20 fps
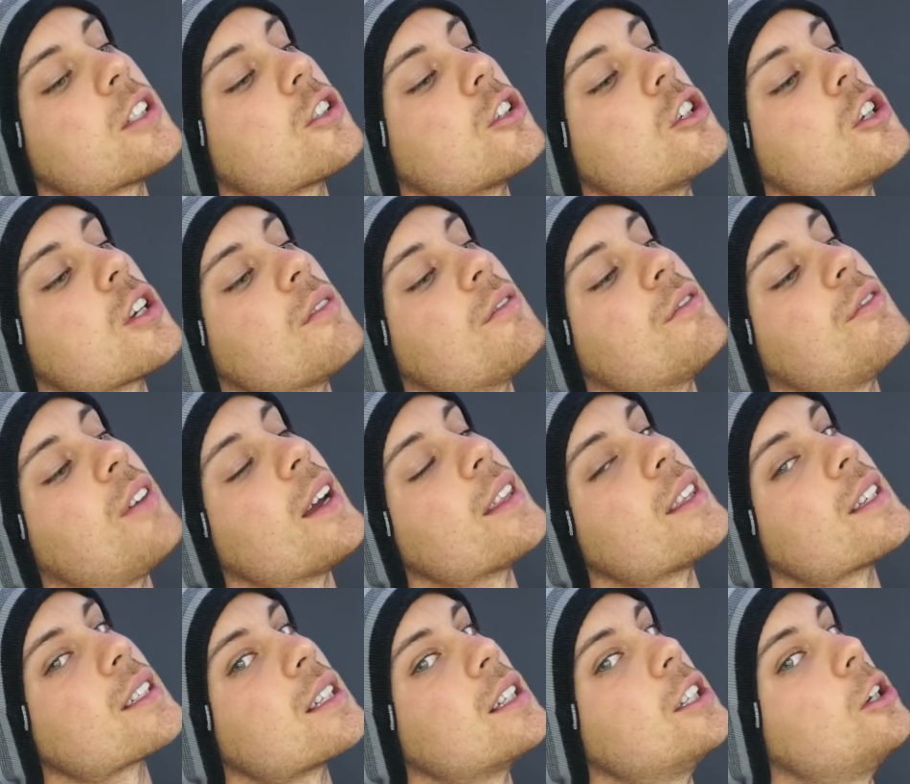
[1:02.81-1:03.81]
so you can
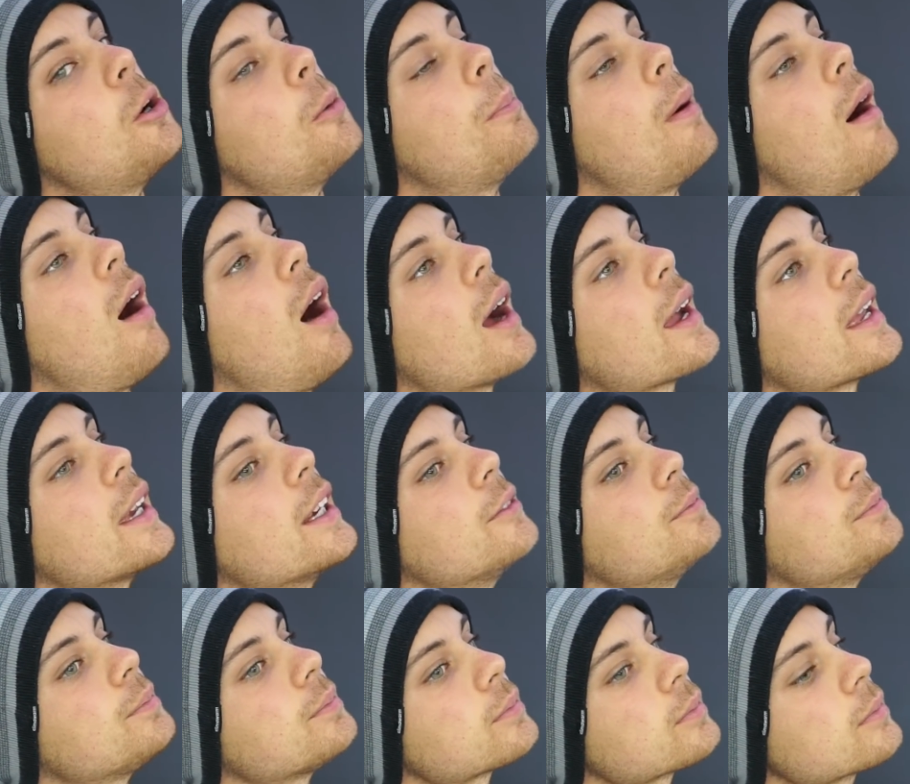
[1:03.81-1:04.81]
find this little pocket.
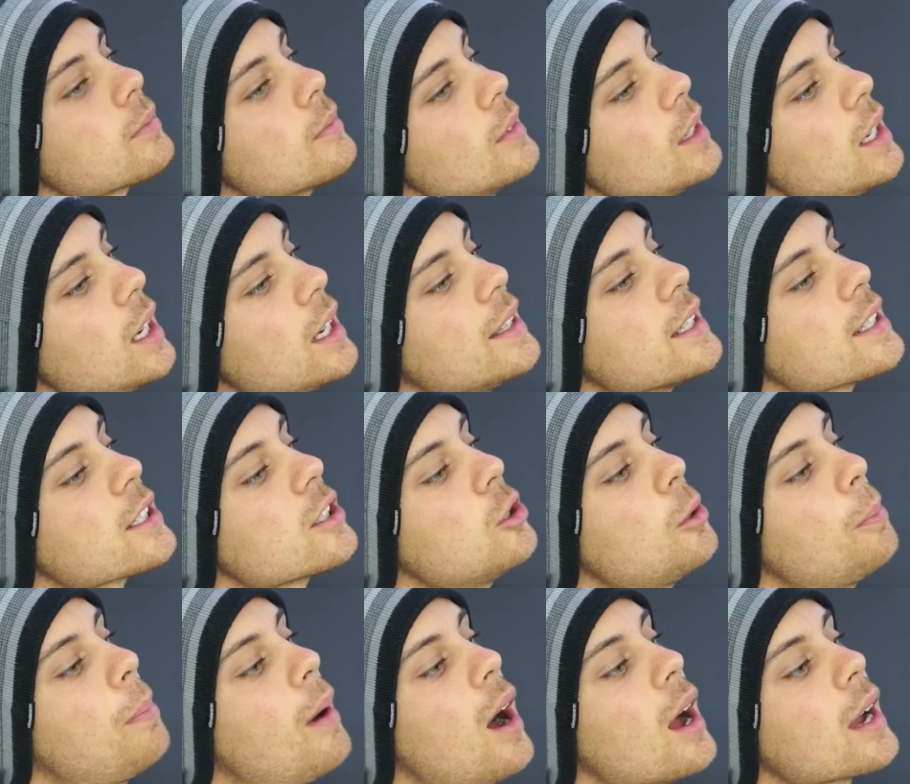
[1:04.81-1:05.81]
And this
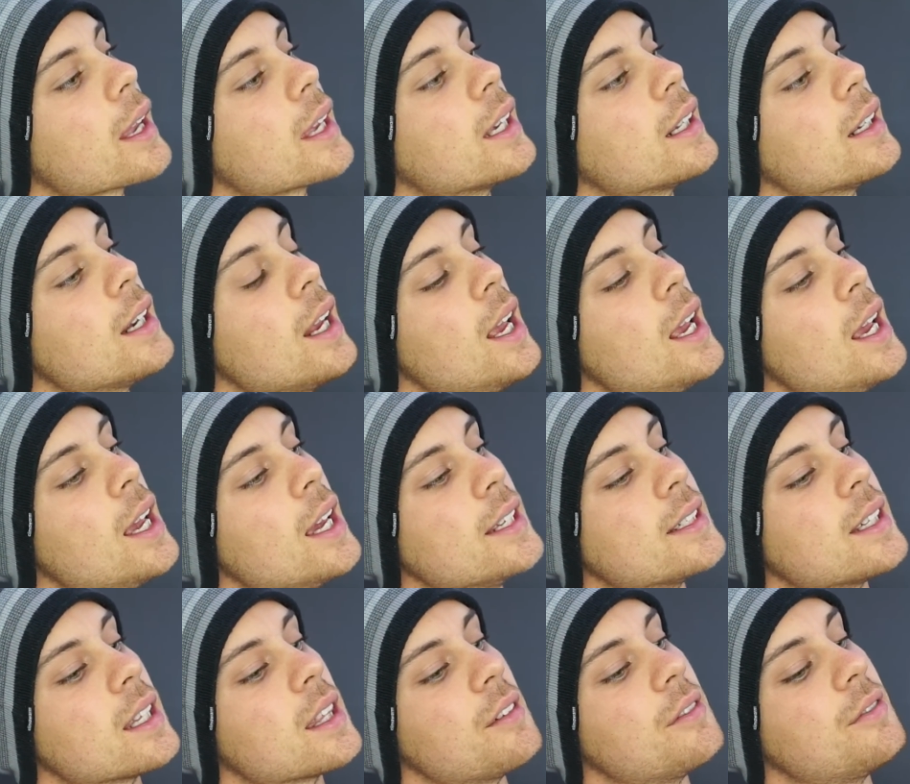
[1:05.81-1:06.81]
little pocket
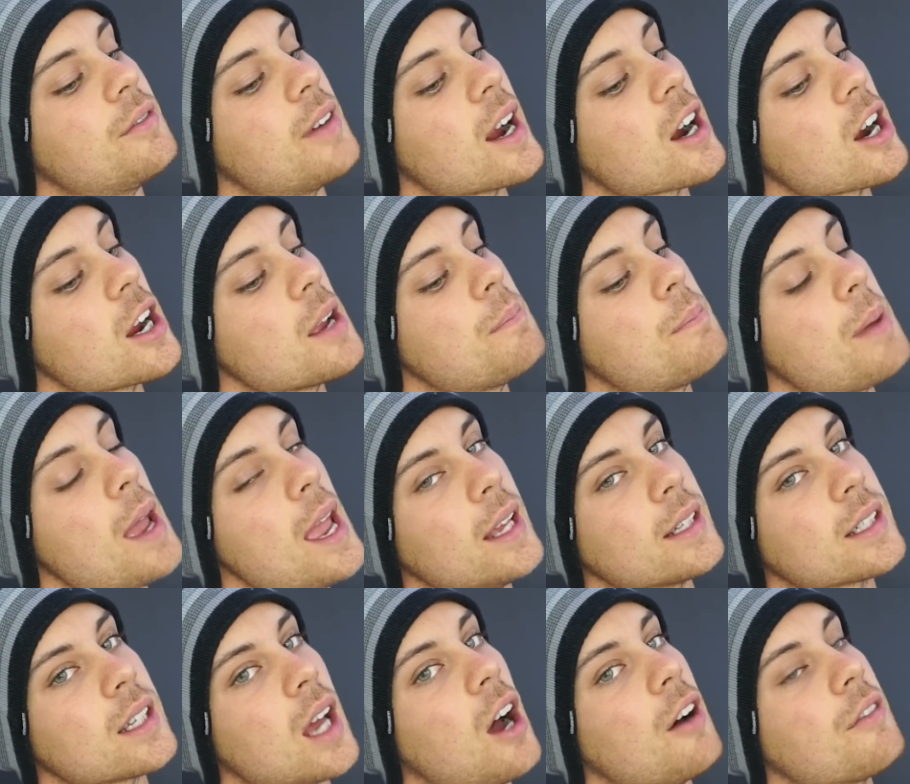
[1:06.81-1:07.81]
is at the very
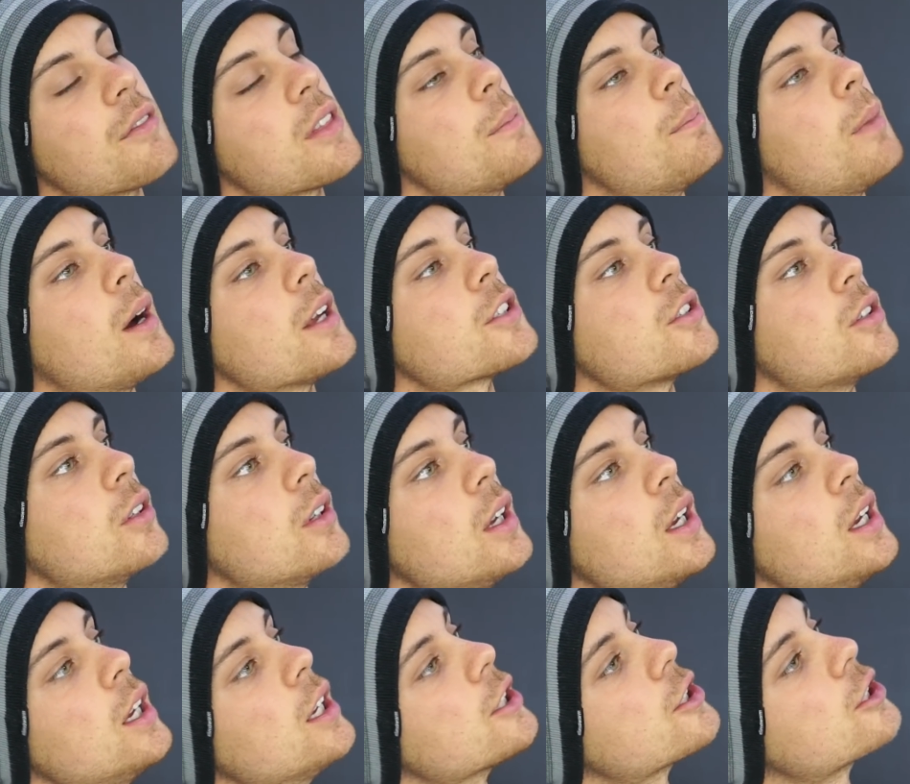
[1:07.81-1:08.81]
base of the muscle.
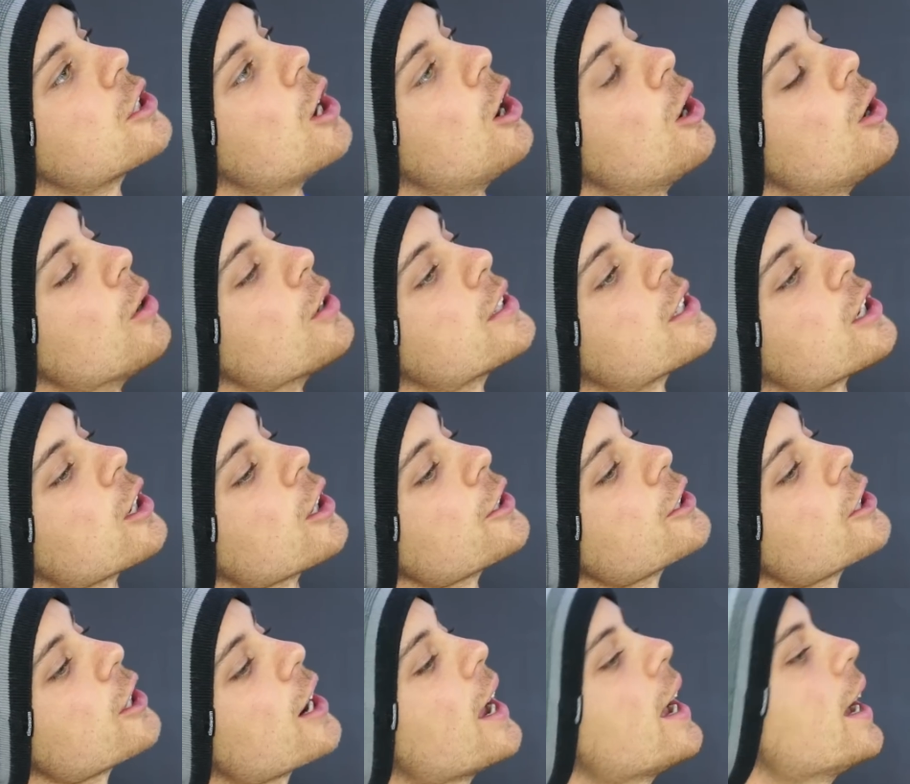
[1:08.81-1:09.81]
So
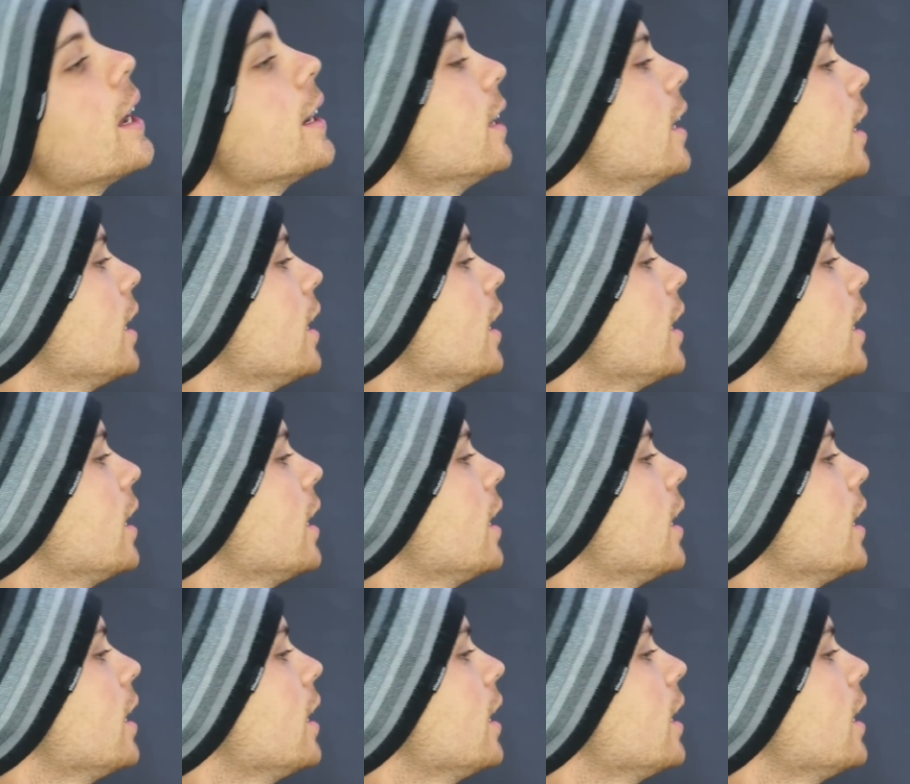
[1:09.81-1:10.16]
turn your head